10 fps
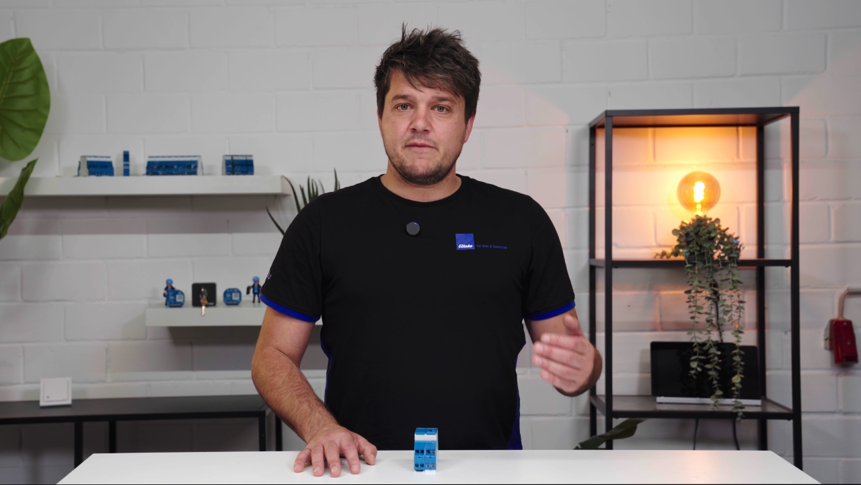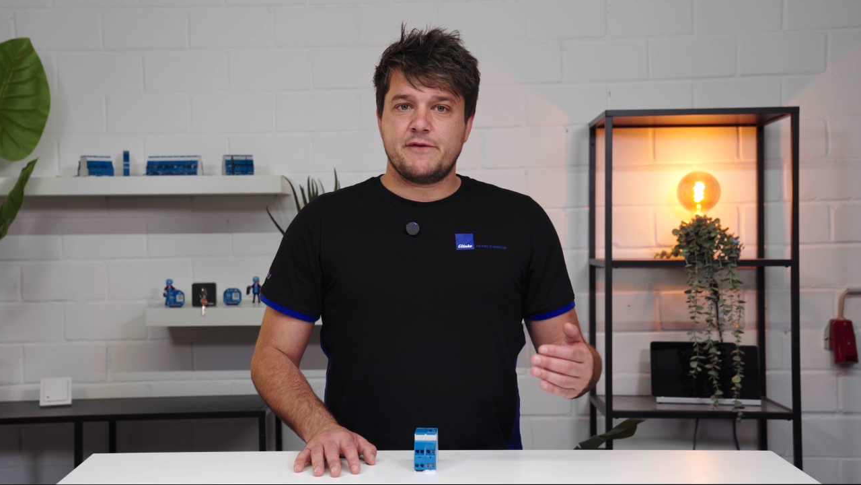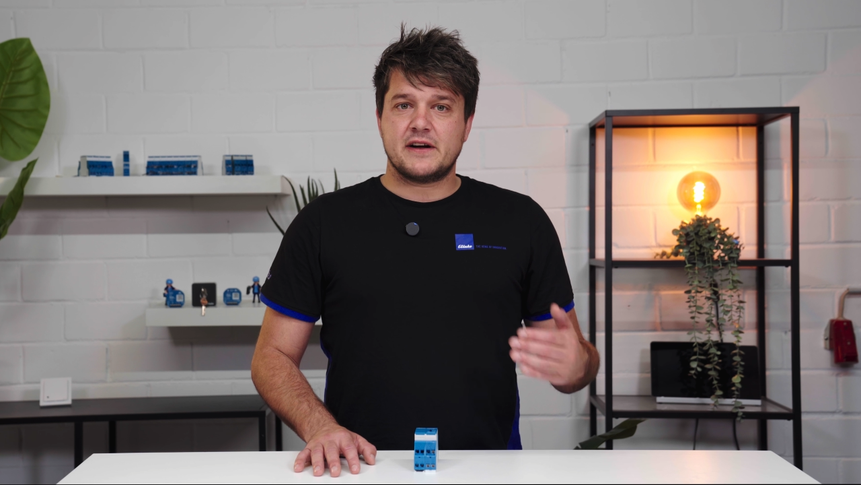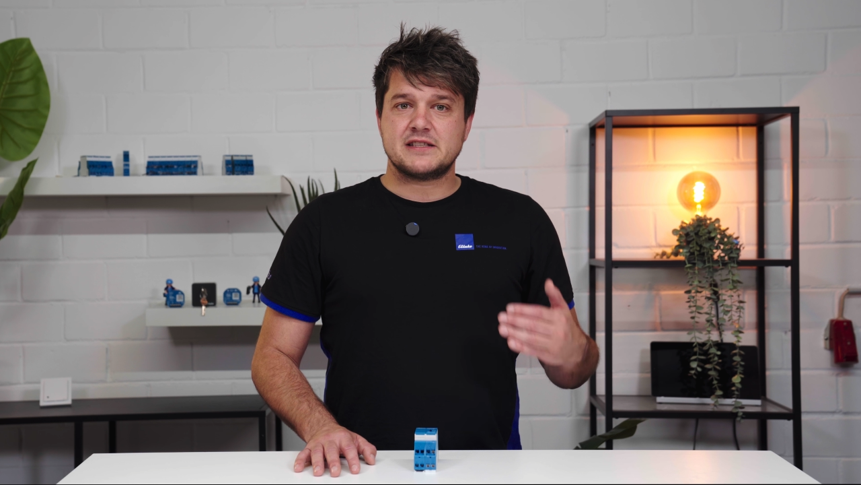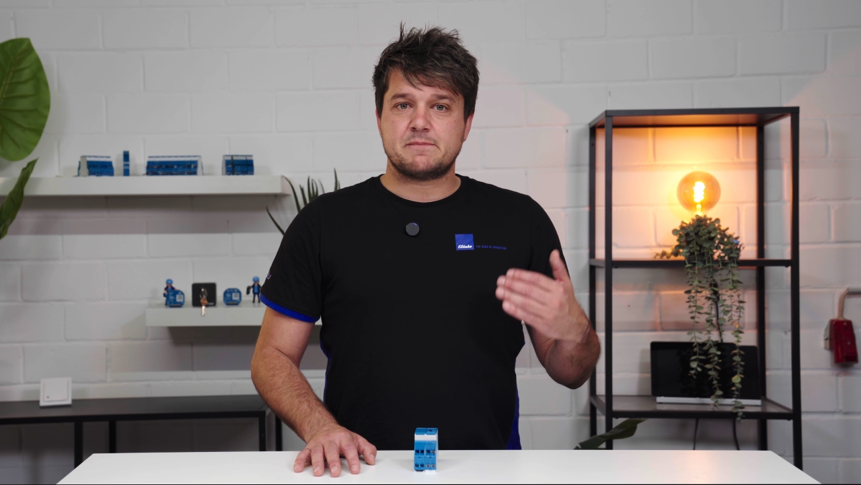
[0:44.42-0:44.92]

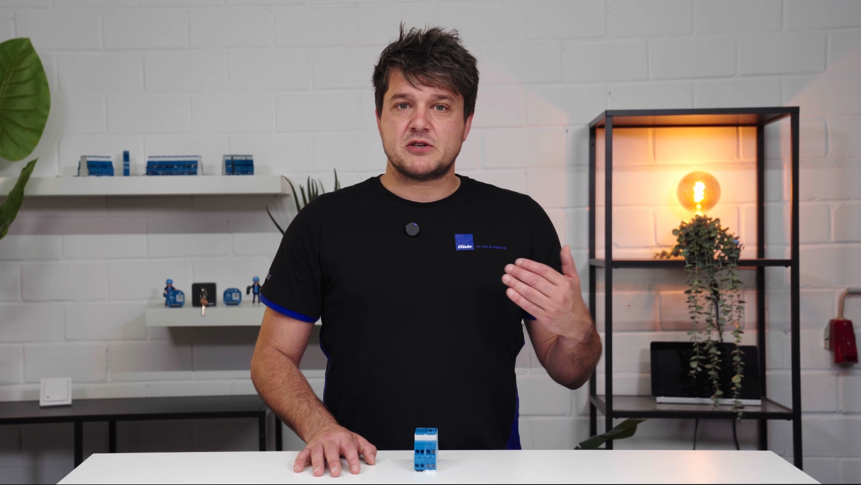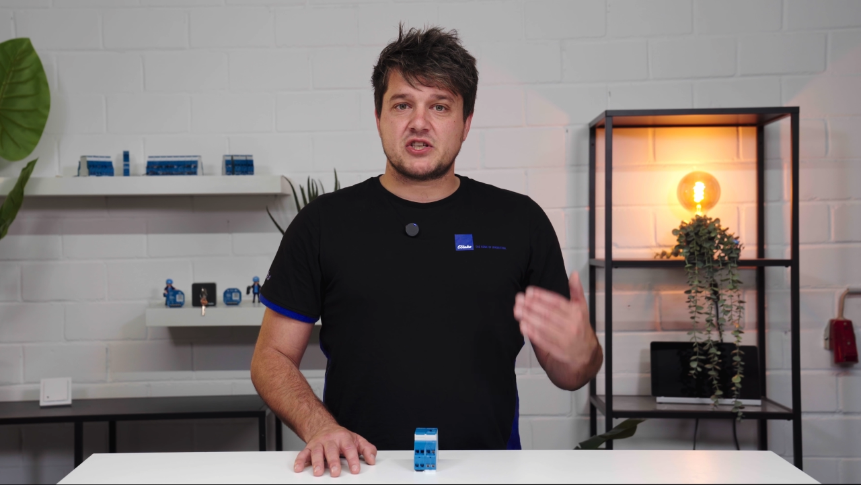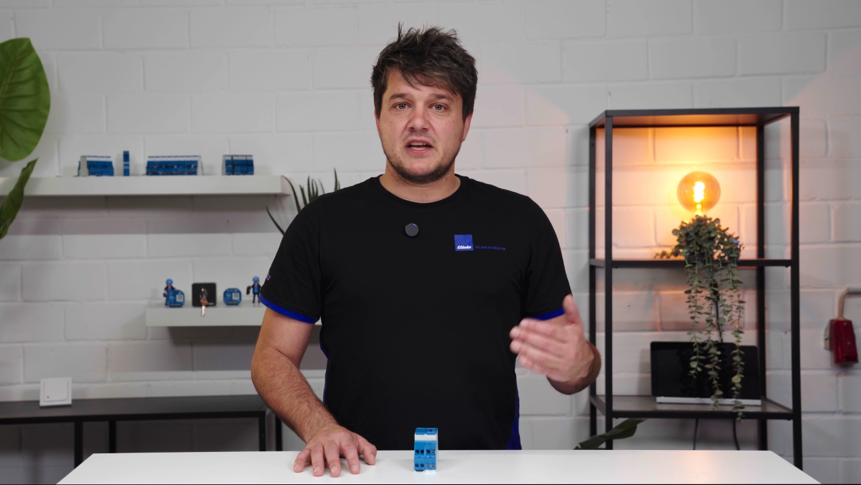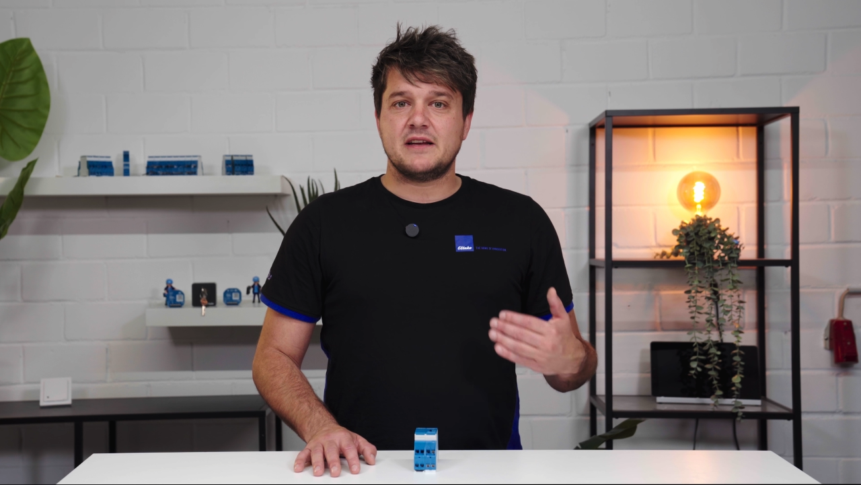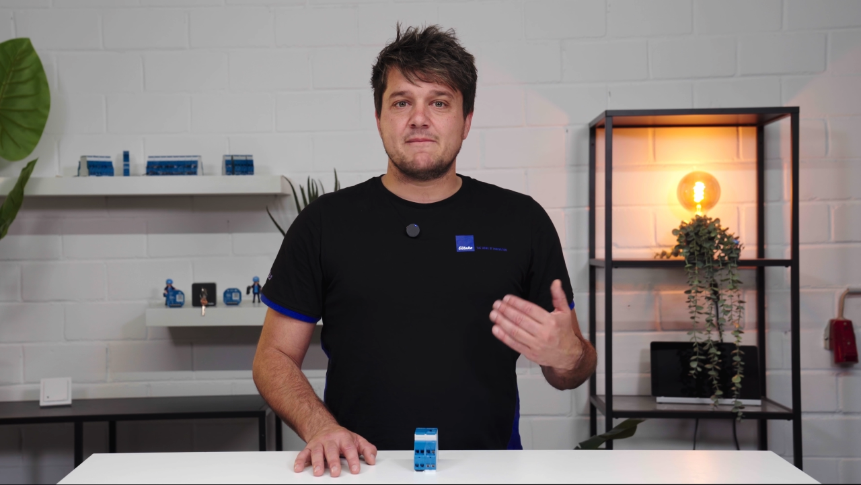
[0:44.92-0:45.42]
also
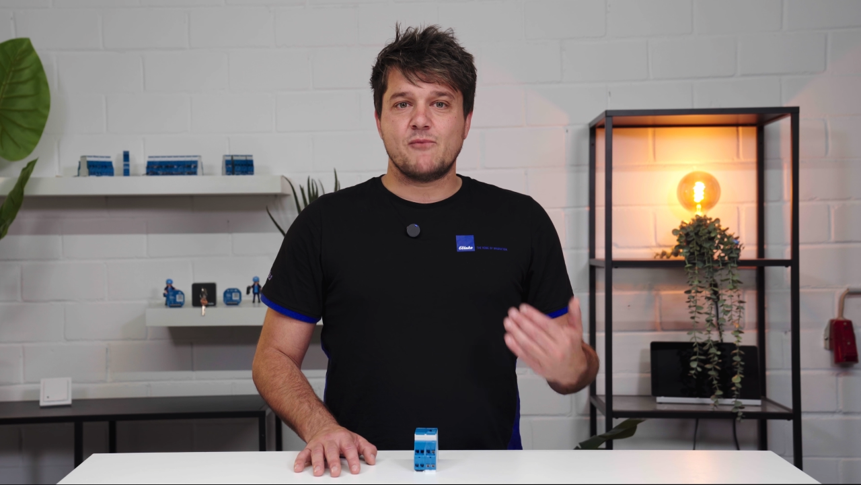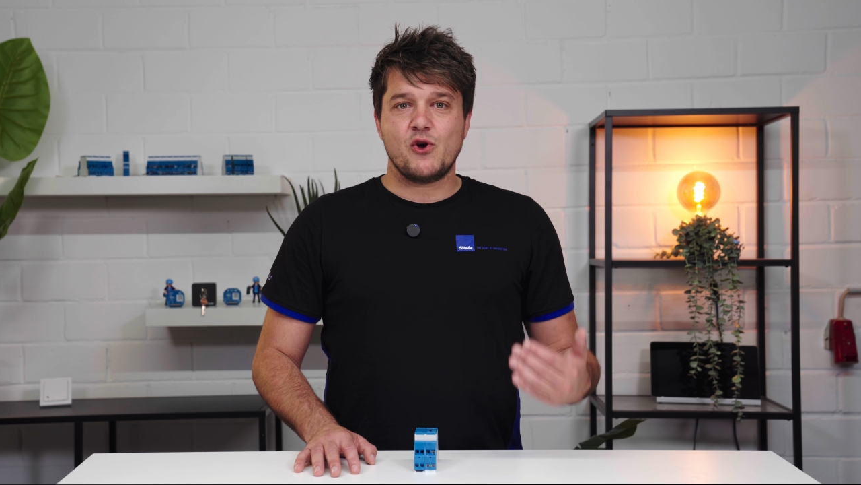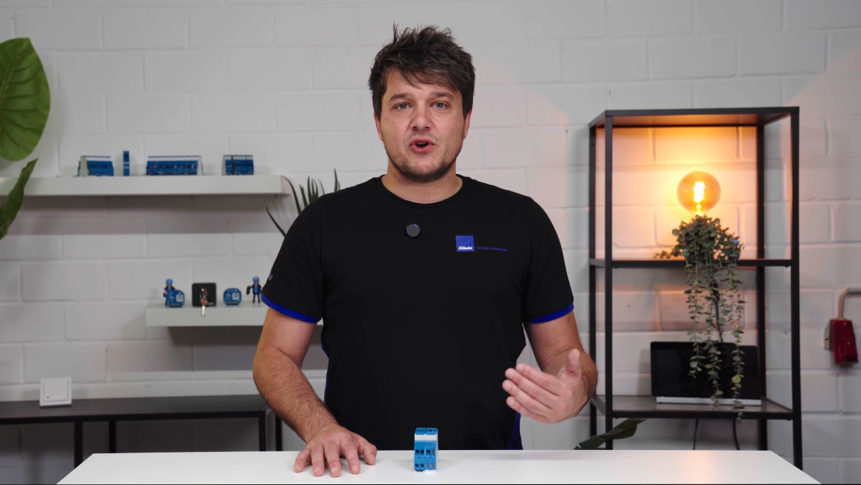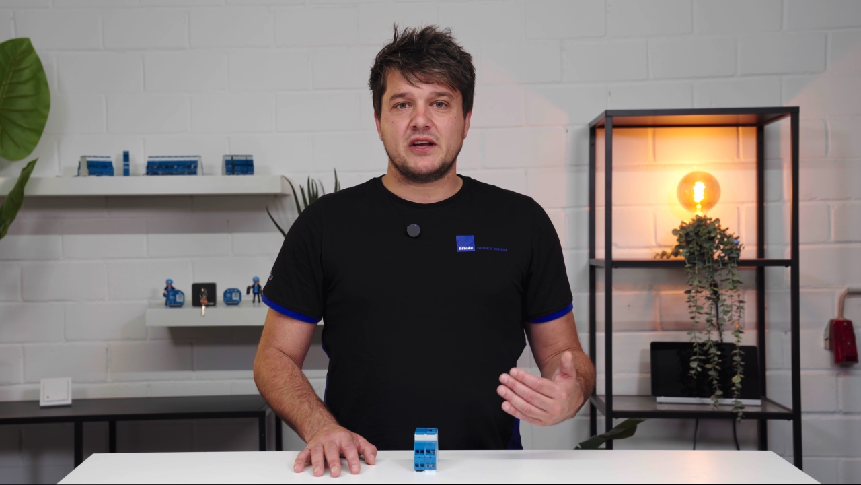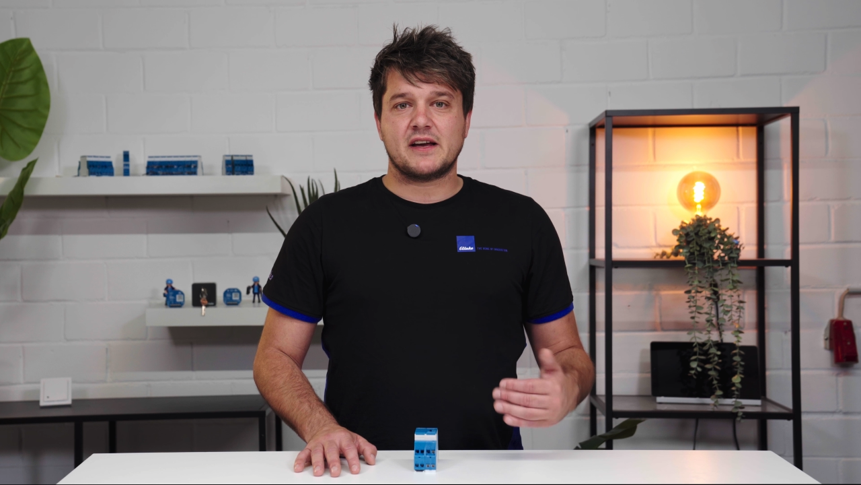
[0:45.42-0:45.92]
possible
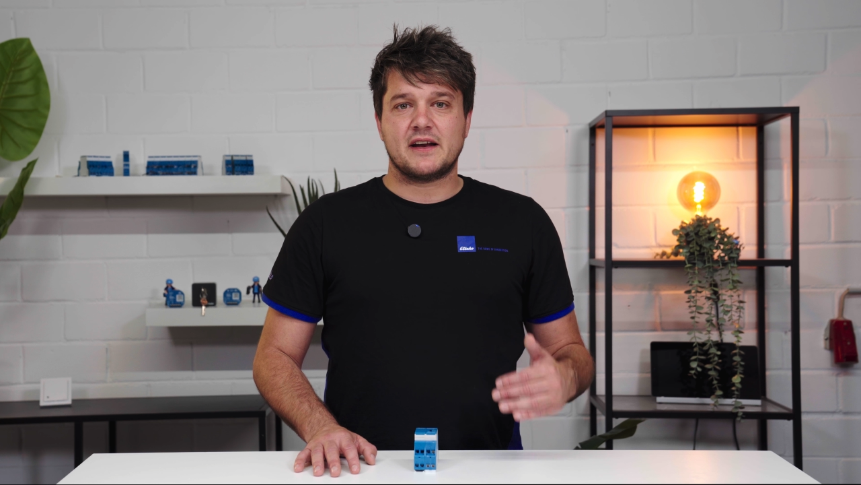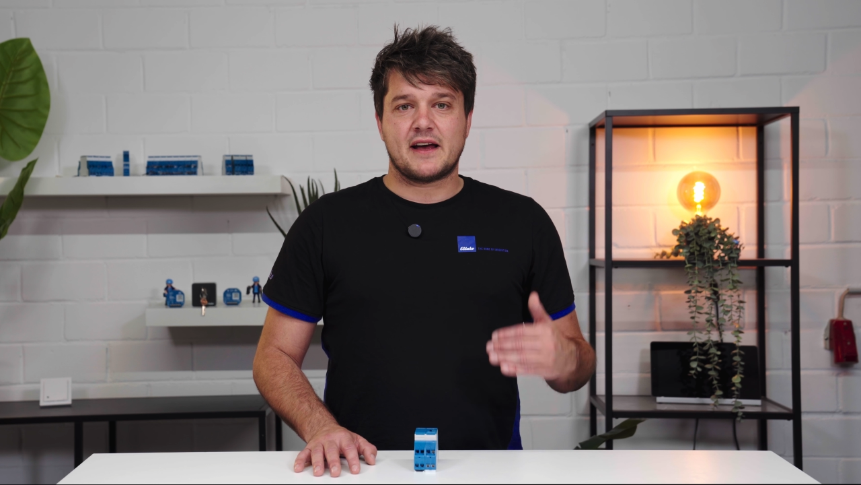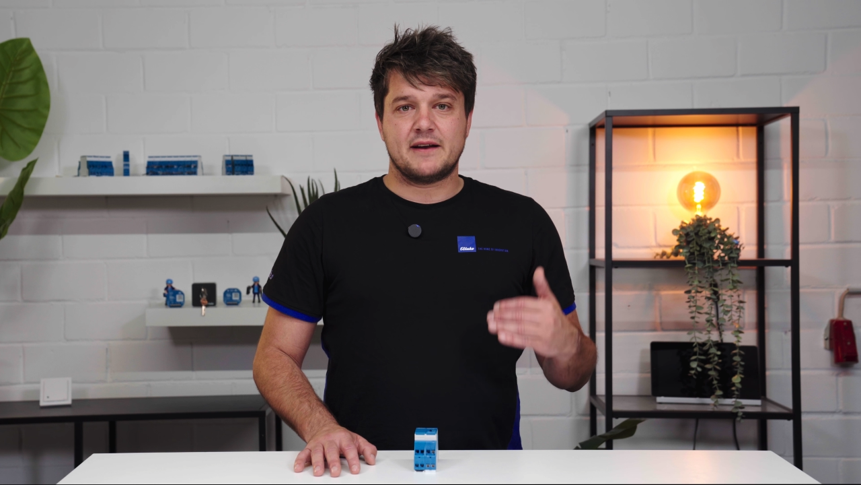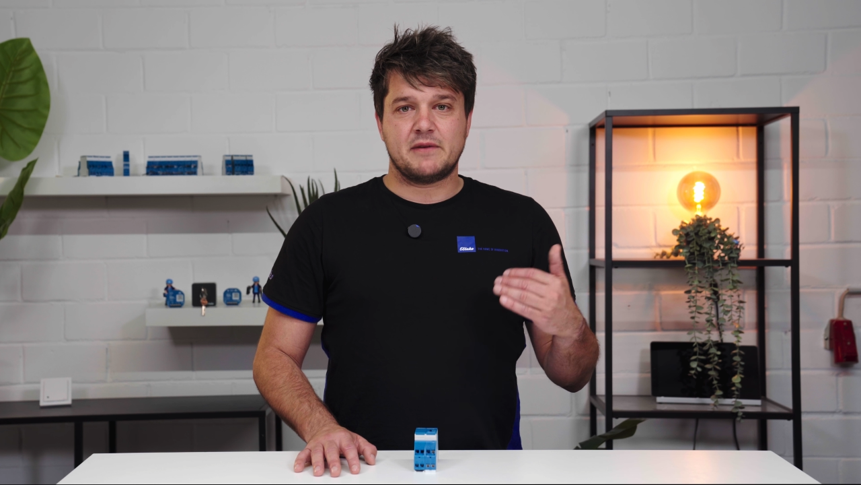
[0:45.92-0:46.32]
to connect